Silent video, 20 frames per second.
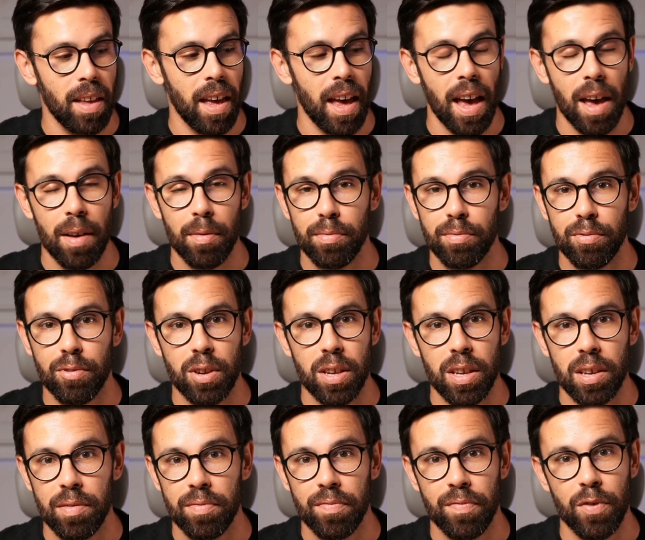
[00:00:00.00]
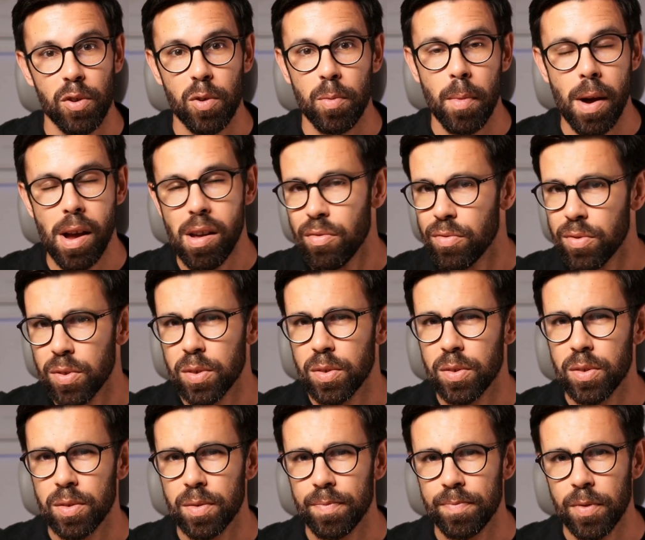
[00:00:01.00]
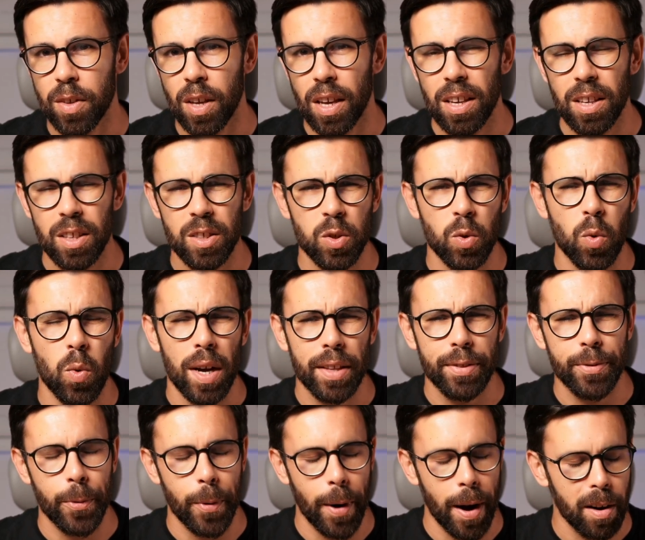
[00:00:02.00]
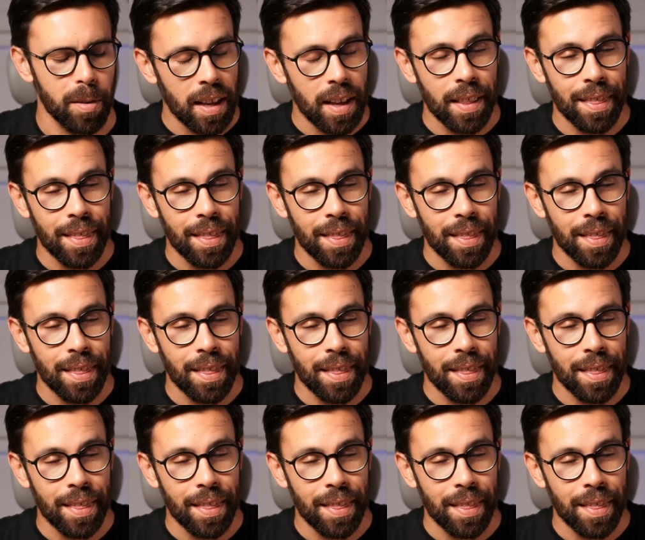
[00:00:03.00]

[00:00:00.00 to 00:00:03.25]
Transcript: every few months. Okay, it's quite rare.